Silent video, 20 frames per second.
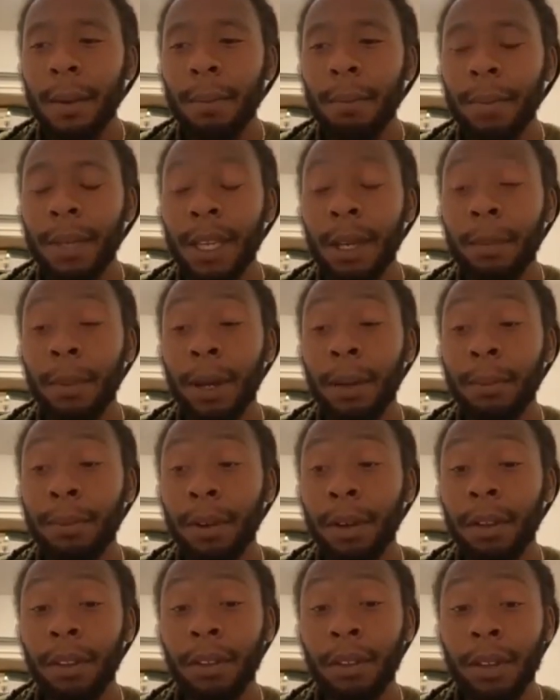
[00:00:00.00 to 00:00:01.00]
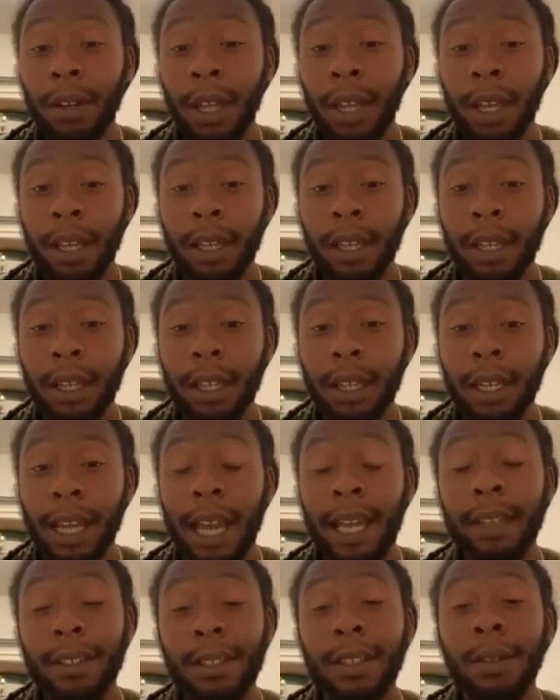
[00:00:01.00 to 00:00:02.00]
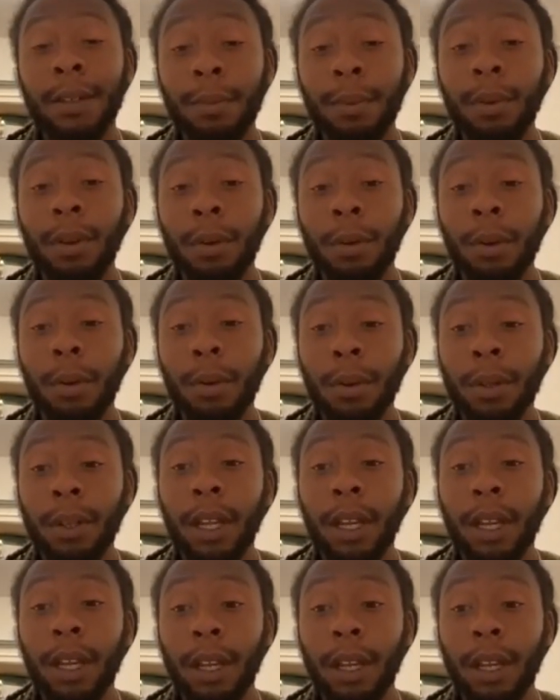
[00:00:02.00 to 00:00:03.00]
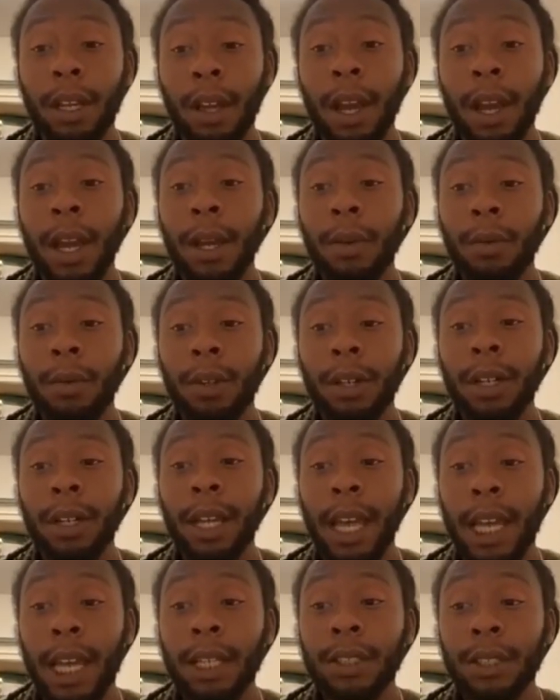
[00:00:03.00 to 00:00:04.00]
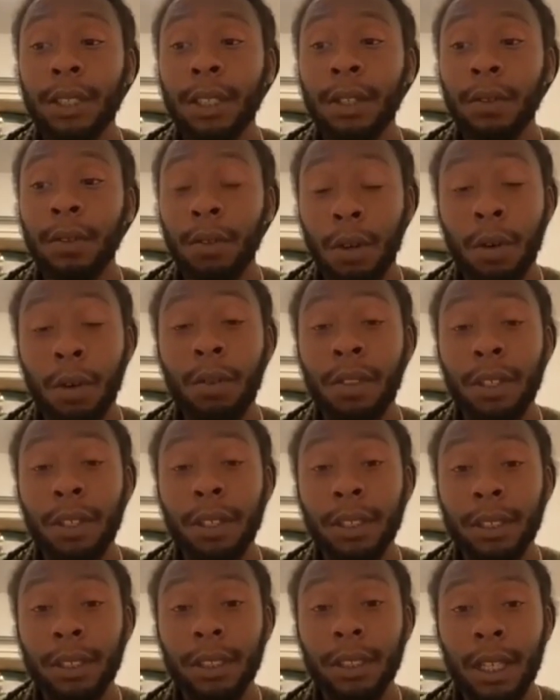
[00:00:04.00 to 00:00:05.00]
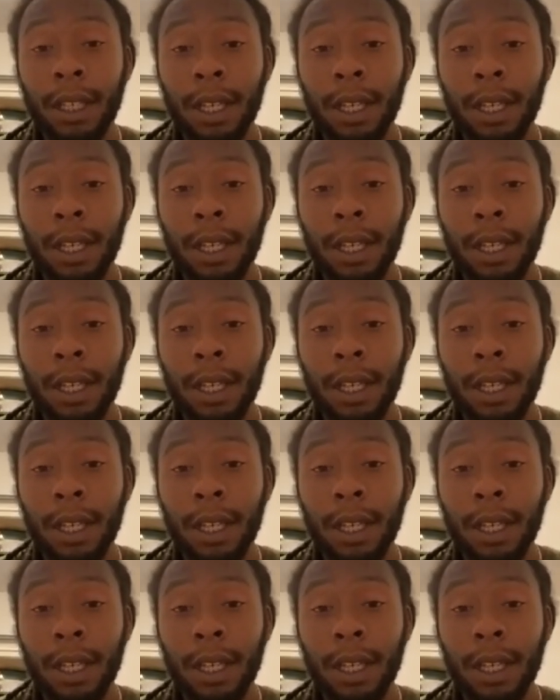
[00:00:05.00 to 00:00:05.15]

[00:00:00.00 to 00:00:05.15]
me and my brother like got to the point where we were like, all right, we're gonna actually grow this.